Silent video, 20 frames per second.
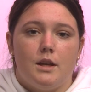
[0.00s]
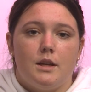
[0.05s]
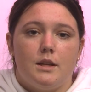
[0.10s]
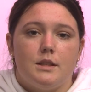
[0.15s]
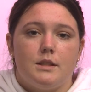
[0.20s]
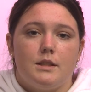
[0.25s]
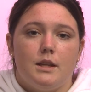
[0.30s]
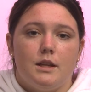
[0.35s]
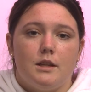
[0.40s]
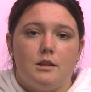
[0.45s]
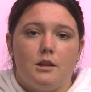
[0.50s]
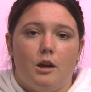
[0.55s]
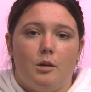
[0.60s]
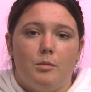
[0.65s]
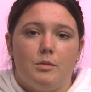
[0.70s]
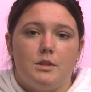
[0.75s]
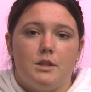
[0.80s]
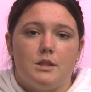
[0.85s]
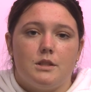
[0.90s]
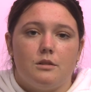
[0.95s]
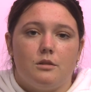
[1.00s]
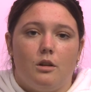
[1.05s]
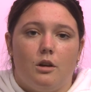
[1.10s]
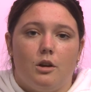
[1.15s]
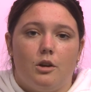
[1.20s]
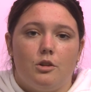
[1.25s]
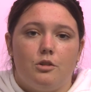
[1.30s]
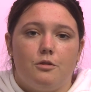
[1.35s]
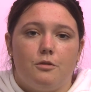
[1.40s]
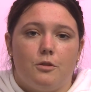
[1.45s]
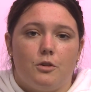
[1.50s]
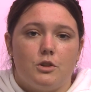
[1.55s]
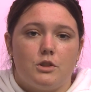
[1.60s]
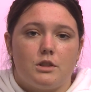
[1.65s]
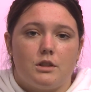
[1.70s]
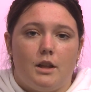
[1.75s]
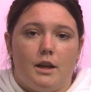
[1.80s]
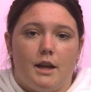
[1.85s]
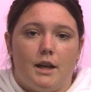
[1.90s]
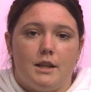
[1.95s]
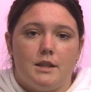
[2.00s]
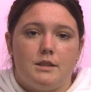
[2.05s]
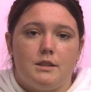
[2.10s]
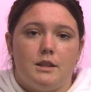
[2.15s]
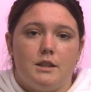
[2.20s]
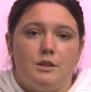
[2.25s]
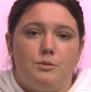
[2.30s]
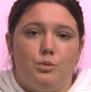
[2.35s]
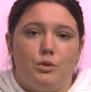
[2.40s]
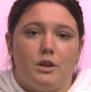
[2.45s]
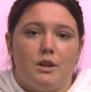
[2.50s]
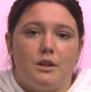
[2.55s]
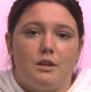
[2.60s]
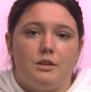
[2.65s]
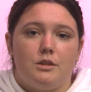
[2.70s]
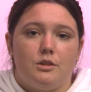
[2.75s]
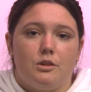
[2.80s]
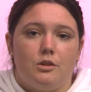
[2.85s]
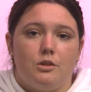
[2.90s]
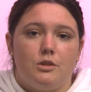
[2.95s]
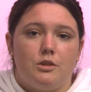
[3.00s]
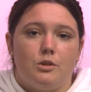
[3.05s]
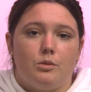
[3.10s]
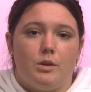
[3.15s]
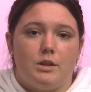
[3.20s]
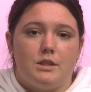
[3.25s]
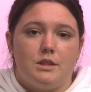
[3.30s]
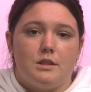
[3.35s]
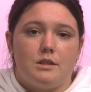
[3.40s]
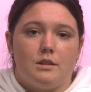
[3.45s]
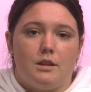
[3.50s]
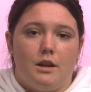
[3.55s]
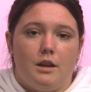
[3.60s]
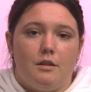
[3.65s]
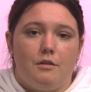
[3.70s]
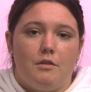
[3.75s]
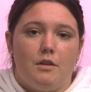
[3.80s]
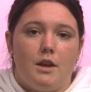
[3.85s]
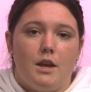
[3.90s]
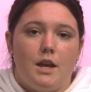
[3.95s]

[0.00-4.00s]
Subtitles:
St. Thomas's large first class is bringing concerns to residents' life